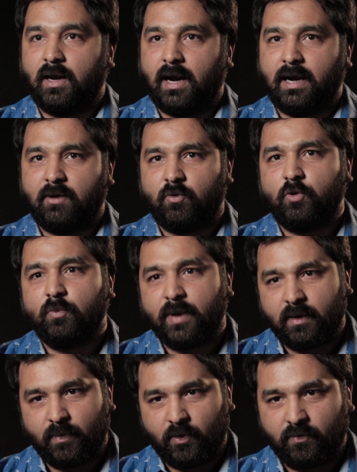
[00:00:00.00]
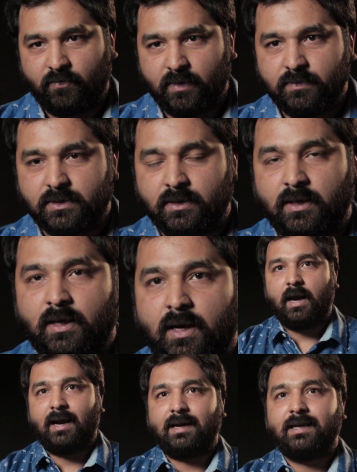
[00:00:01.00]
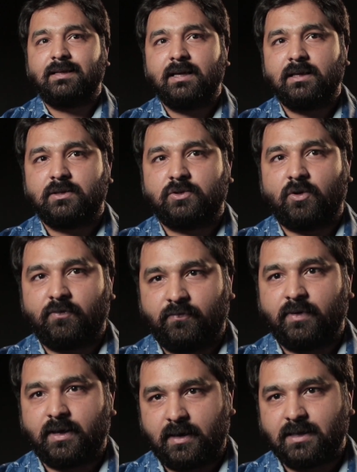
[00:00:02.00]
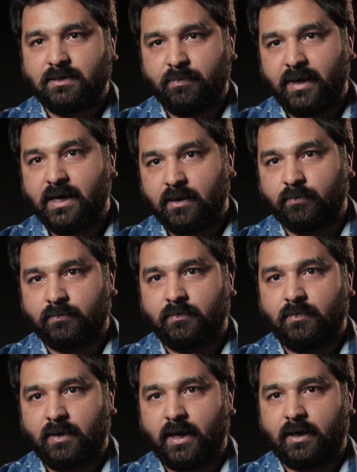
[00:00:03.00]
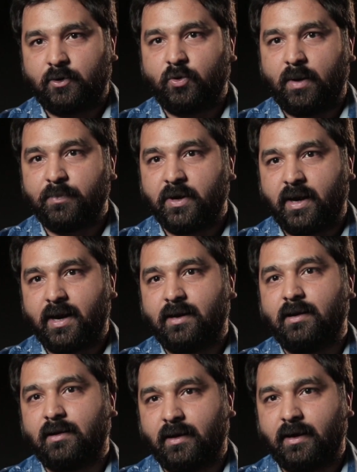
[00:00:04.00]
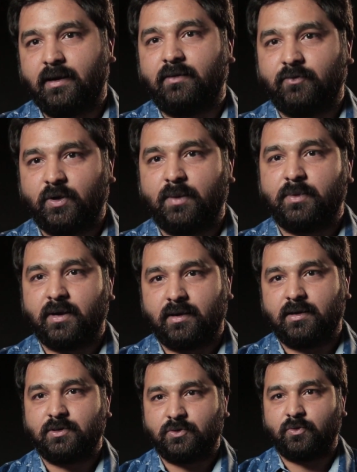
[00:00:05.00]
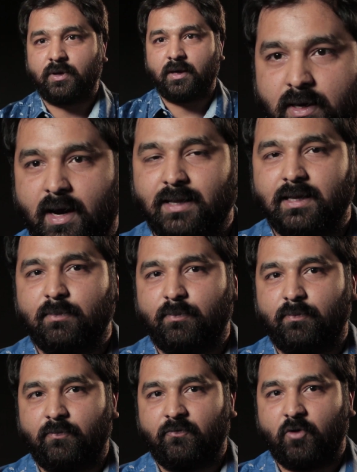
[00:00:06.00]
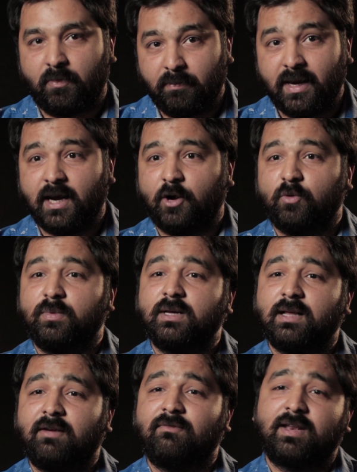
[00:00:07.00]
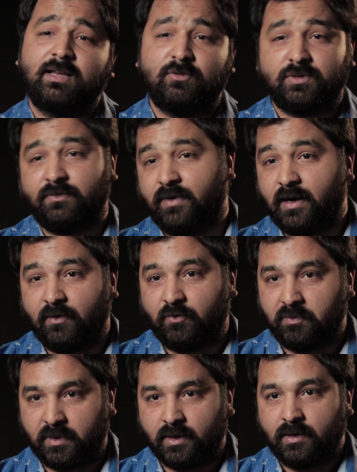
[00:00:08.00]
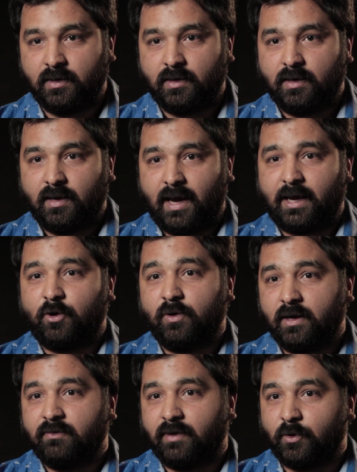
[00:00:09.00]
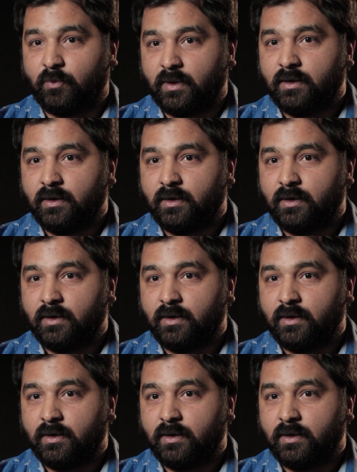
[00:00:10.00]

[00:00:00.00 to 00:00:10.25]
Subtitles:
and I want to make my own films. And I think software as a medium, like to communicate the narrative, to communicate the story, I think for me Adobe, I'm very user friendly for me. I cannot leave Adobe,